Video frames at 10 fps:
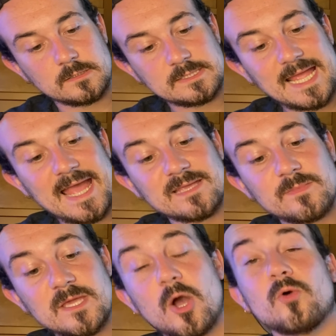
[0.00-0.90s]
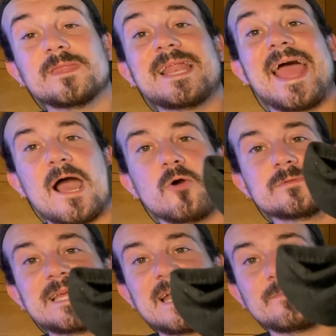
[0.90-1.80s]
Tag me, oh, and then owl,
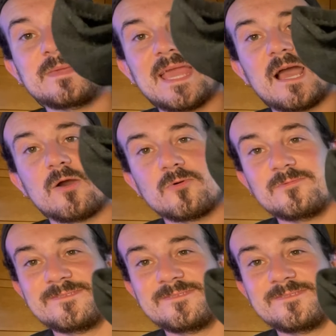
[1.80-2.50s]
tag me owl.